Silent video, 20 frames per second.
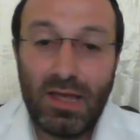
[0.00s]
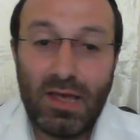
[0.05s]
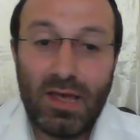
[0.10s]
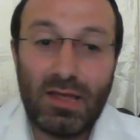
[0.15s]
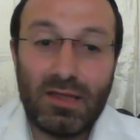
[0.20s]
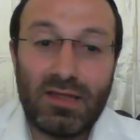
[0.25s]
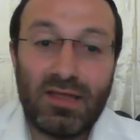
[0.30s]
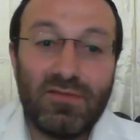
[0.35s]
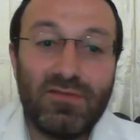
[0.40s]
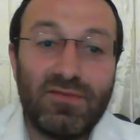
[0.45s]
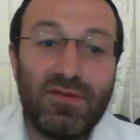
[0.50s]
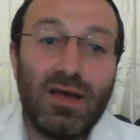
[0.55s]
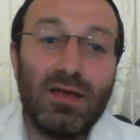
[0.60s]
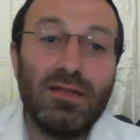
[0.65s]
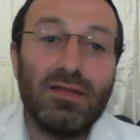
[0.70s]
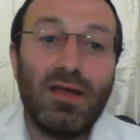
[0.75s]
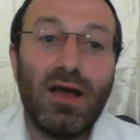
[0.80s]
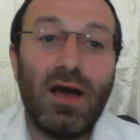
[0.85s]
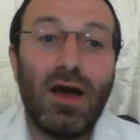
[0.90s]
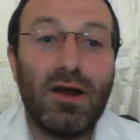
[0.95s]
And I
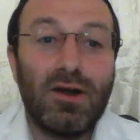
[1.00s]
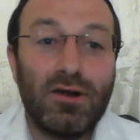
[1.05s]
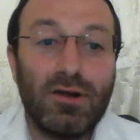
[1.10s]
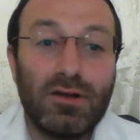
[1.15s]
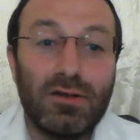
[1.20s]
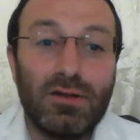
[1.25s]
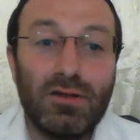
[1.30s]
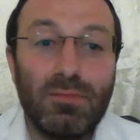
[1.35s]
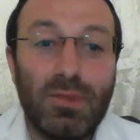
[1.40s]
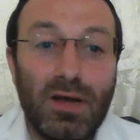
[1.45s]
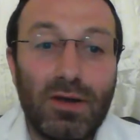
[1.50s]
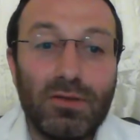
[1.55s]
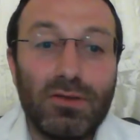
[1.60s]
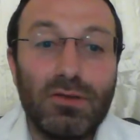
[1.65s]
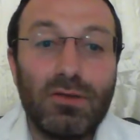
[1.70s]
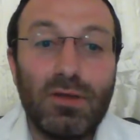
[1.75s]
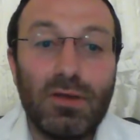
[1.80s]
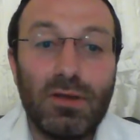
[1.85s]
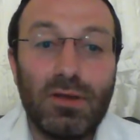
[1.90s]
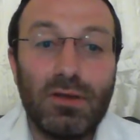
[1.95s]
find the article
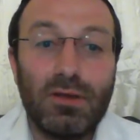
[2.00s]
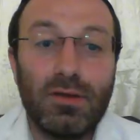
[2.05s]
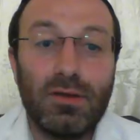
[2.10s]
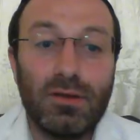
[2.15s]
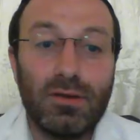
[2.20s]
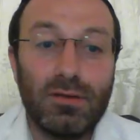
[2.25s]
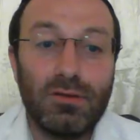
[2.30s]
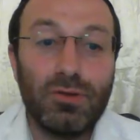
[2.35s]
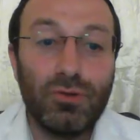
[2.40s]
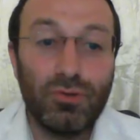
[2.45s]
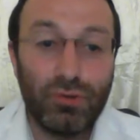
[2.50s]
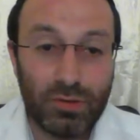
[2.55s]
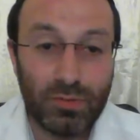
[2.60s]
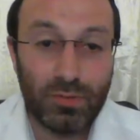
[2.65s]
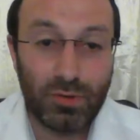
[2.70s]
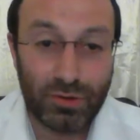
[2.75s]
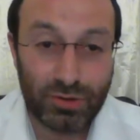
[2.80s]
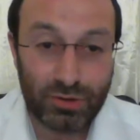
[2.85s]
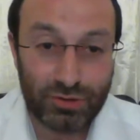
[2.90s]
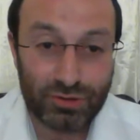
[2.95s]
about
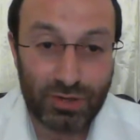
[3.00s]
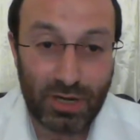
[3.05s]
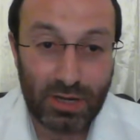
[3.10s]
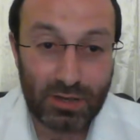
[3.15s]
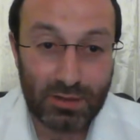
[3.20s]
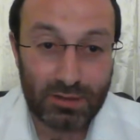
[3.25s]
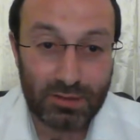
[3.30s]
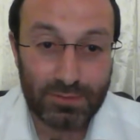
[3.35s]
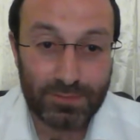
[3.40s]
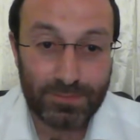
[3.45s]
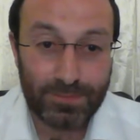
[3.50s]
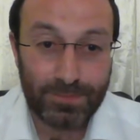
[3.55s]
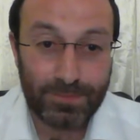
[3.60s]
Nuremberg Trial.